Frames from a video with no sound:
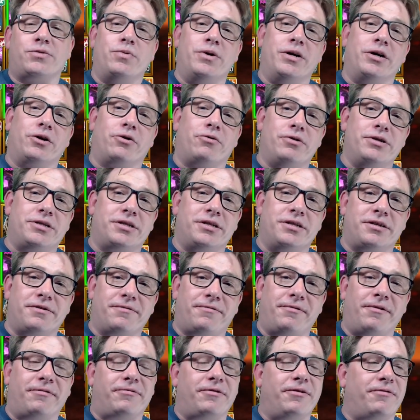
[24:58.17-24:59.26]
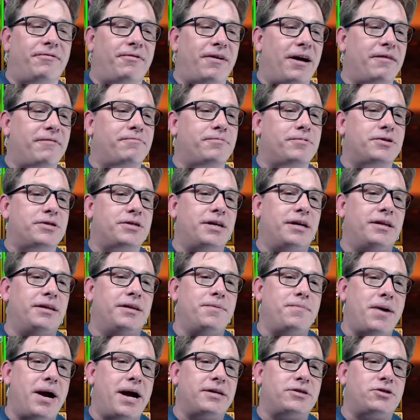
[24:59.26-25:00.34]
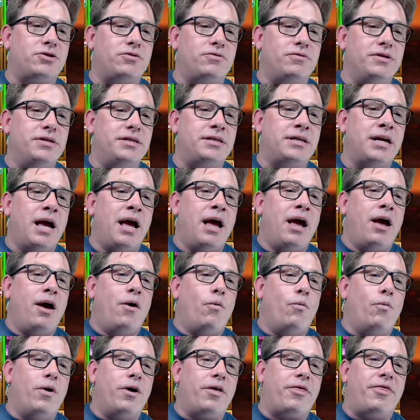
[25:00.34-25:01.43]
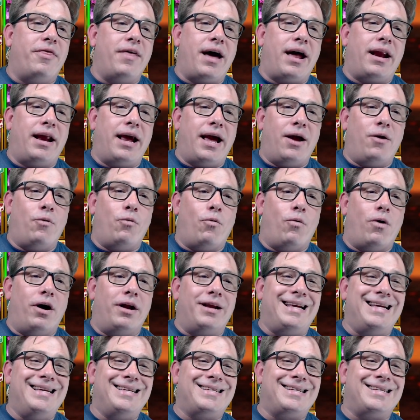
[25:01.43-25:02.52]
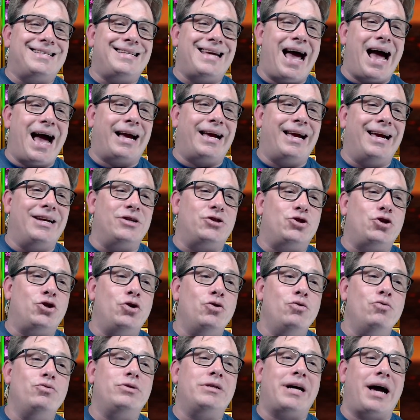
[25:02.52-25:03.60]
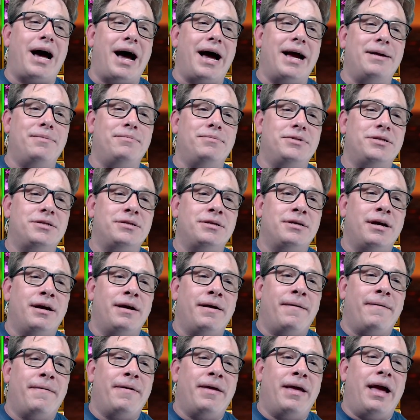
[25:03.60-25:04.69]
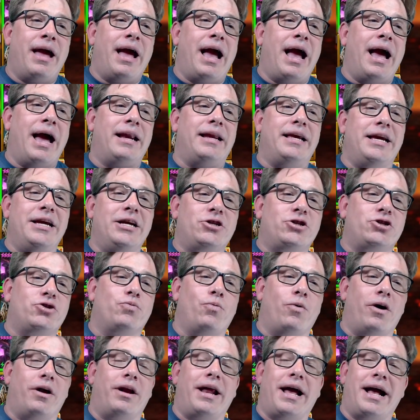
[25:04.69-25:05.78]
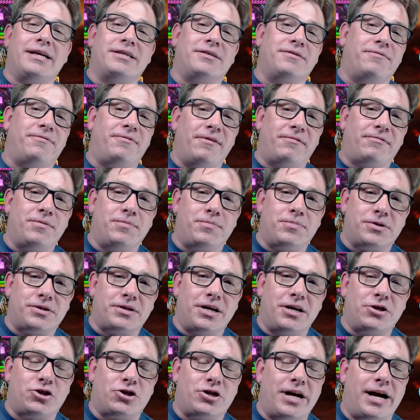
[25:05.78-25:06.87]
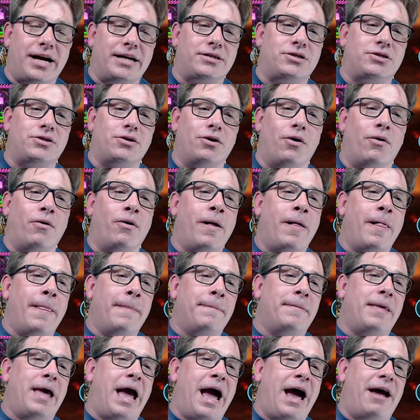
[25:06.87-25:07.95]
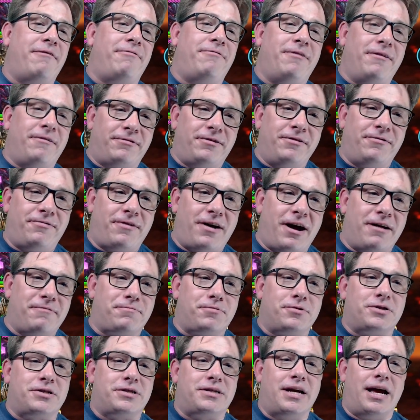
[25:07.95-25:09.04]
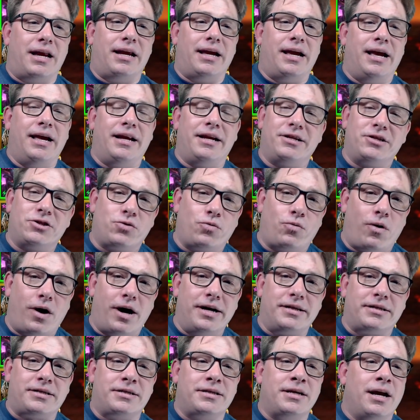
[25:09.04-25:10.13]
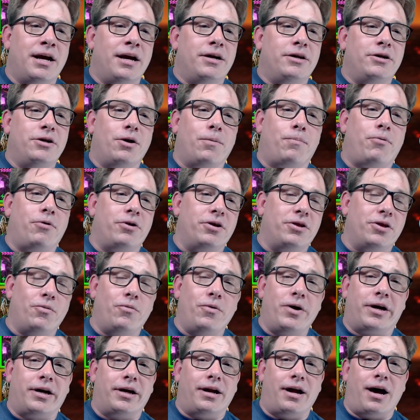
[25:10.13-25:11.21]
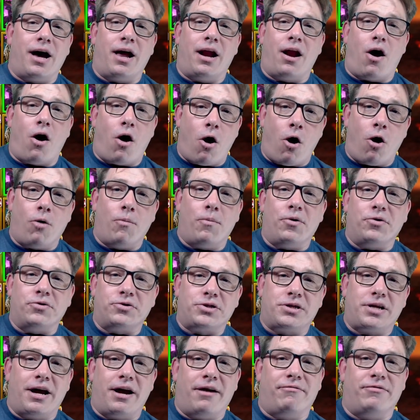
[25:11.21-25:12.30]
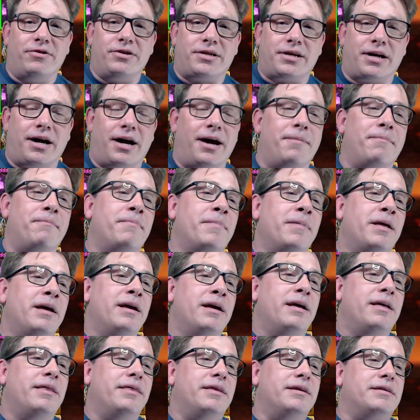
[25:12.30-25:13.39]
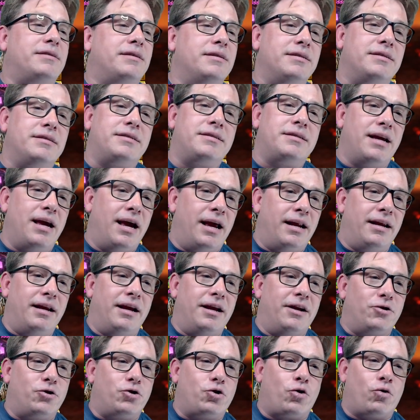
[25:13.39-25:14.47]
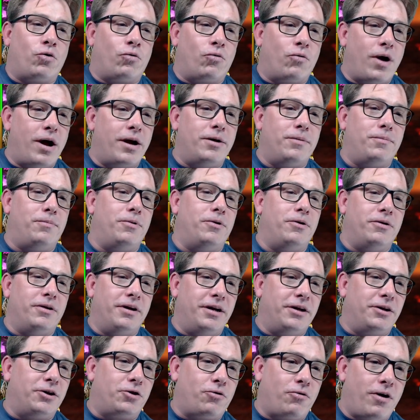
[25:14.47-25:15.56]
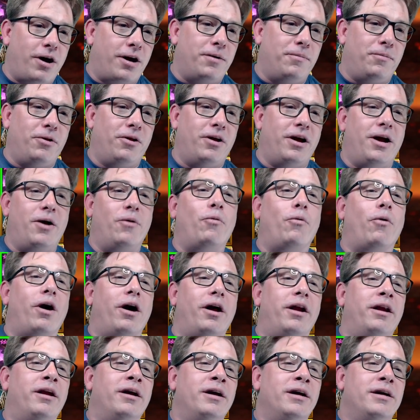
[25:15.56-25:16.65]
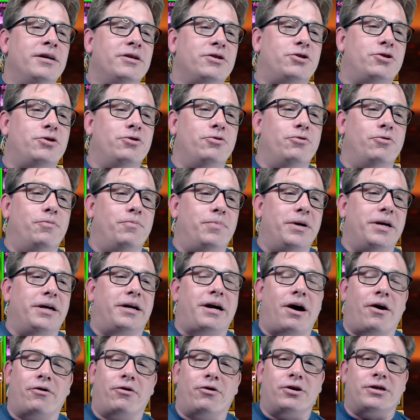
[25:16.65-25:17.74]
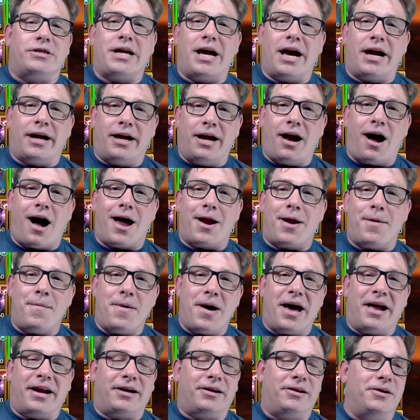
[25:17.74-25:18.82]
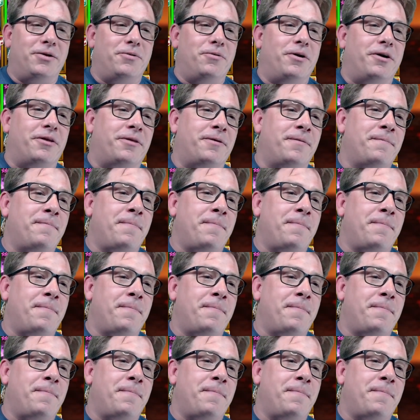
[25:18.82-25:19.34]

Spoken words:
We increased it to 55% masteries with that A1. He's attacking 2 times, and each one has a 50% chance. So at 55%, hitting twice, you're putting the weaken on almost every time. This is an incredible A1 to be counterattacking automatically with.